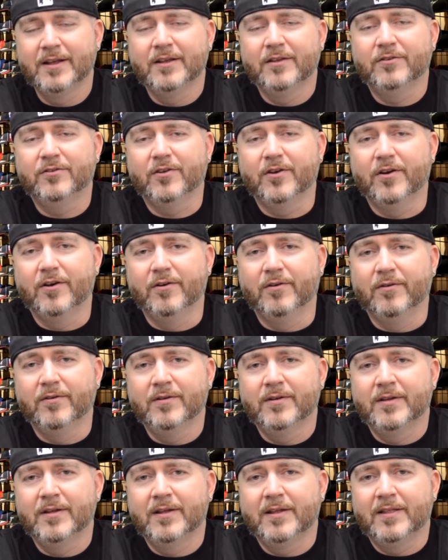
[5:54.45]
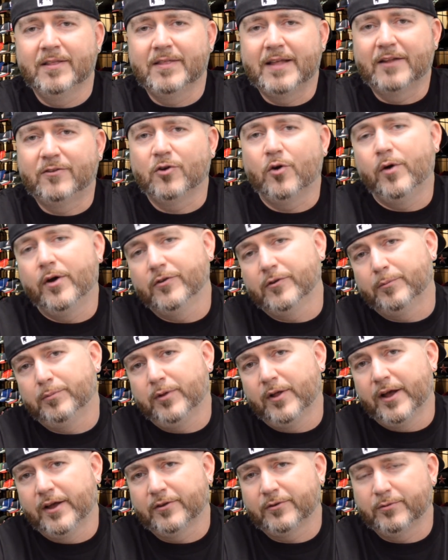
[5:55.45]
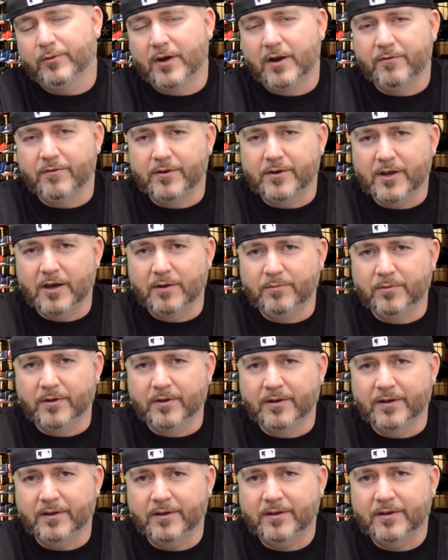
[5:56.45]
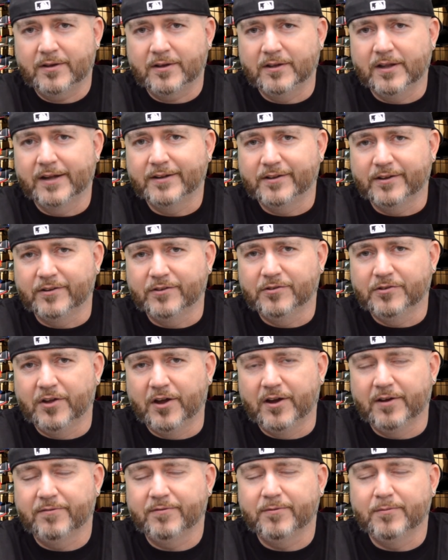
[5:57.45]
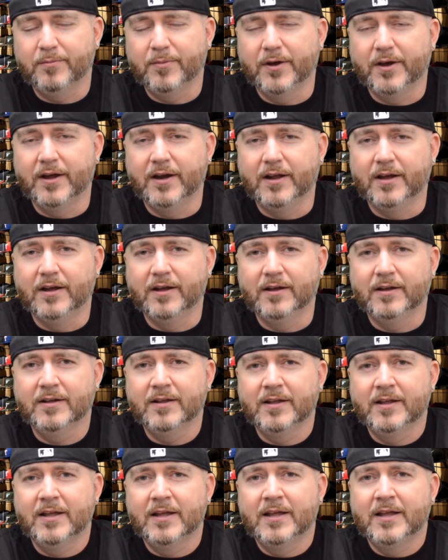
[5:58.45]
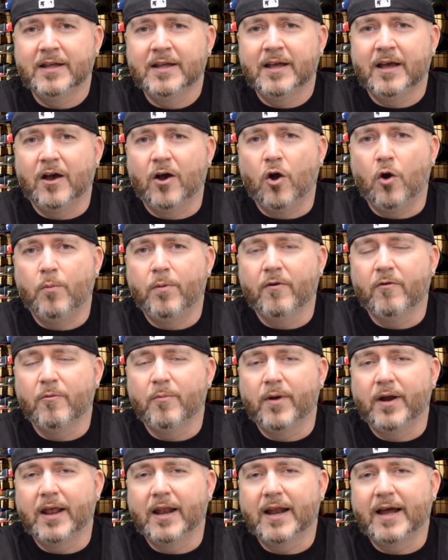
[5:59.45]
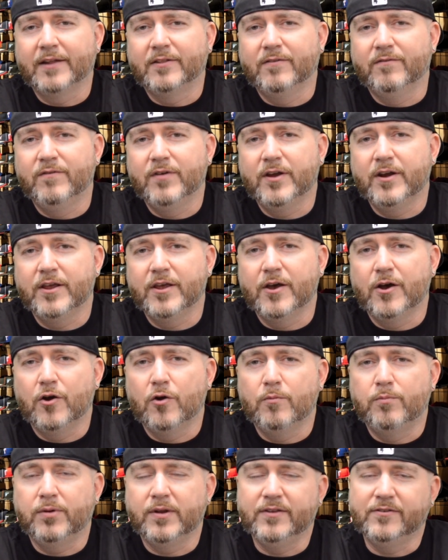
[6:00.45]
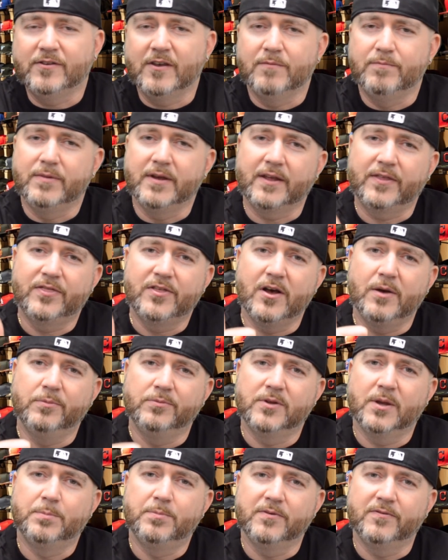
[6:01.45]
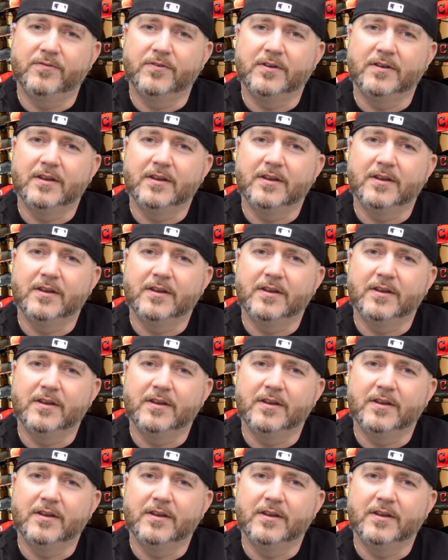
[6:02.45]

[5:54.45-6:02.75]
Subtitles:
So that's always a plus whenever you come to collecting stuff. But I hope everybody liked the video. Please give a big thumbs up if you